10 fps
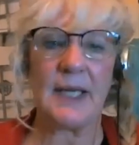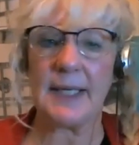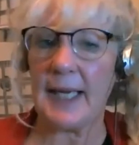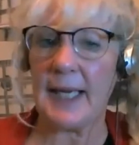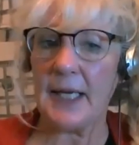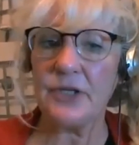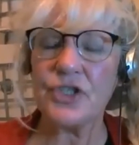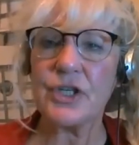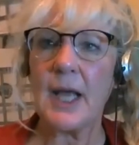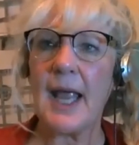
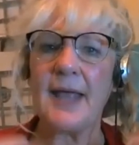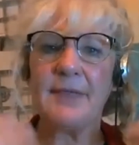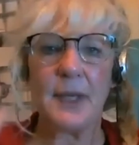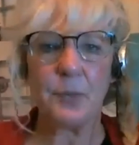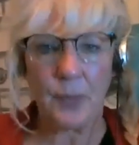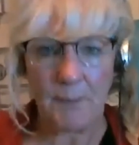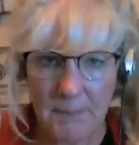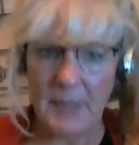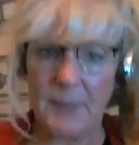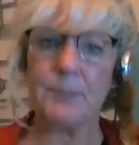engaged and they
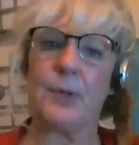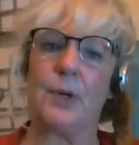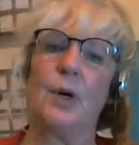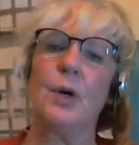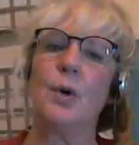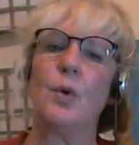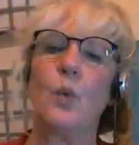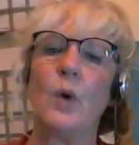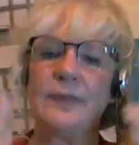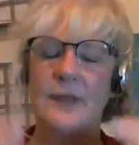remember
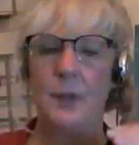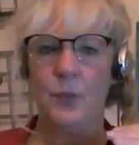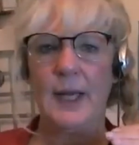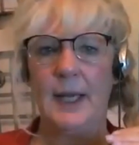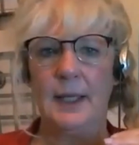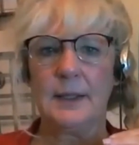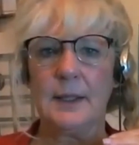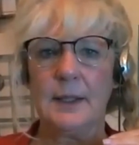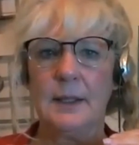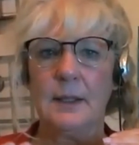what they read,
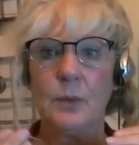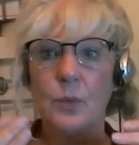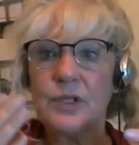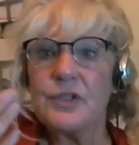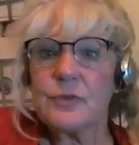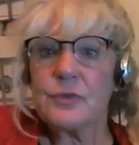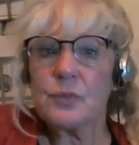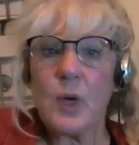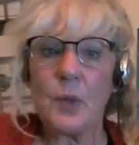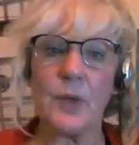which is
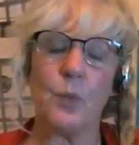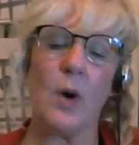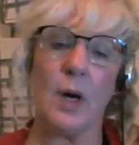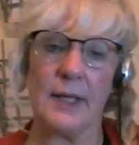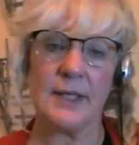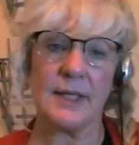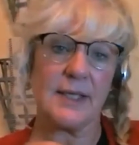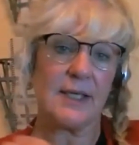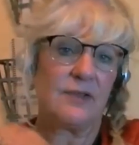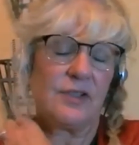what we want
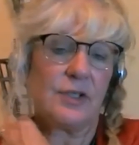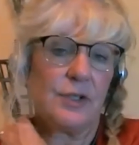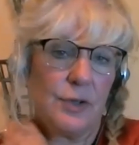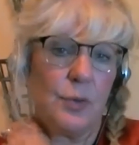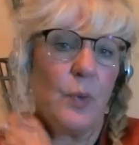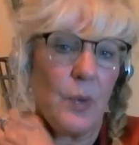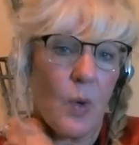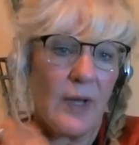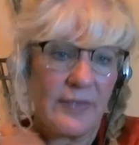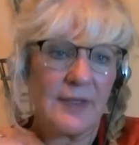kids to do. We
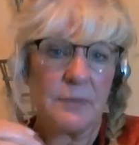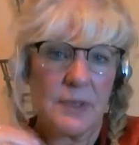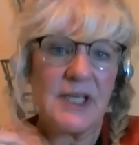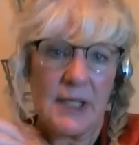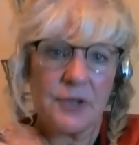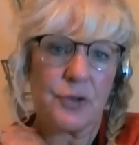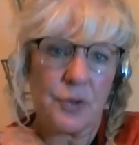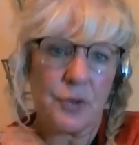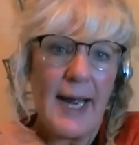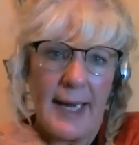want them to
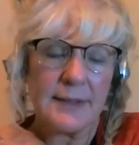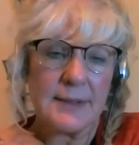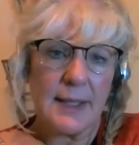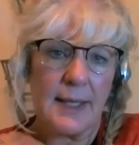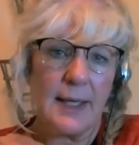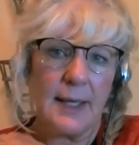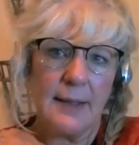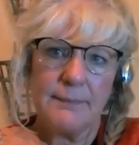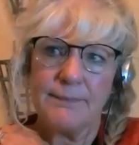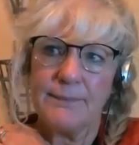interact
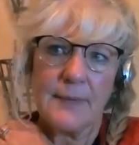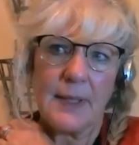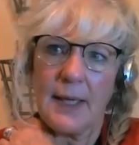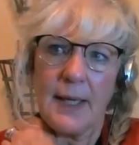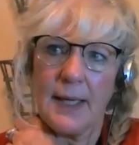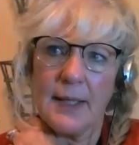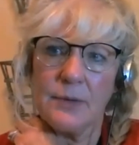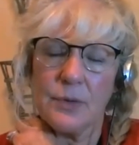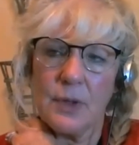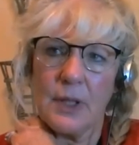
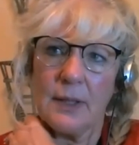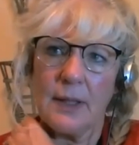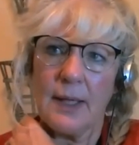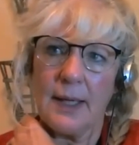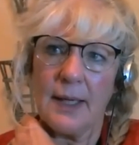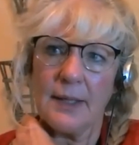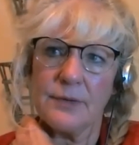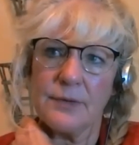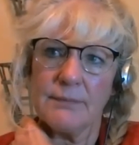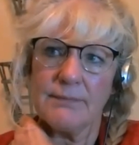and
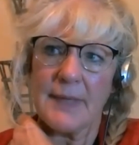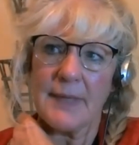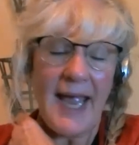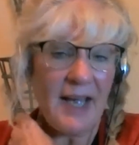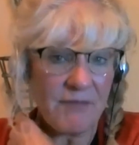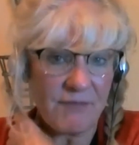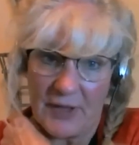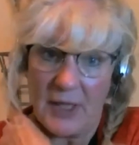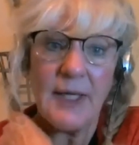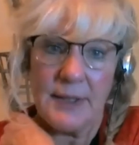have
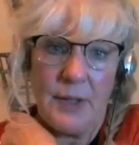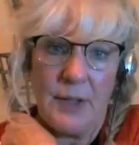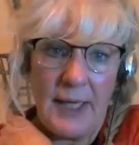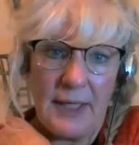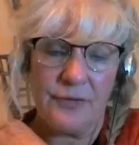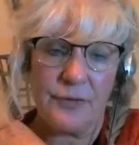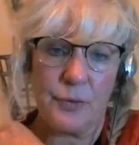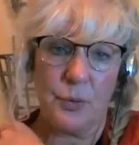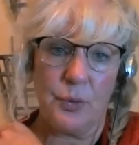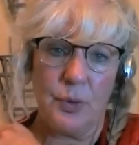fun at
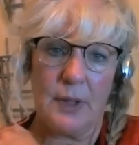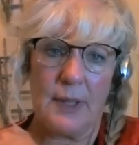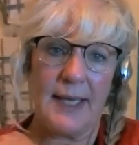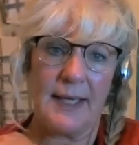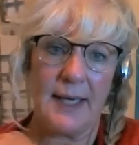school. And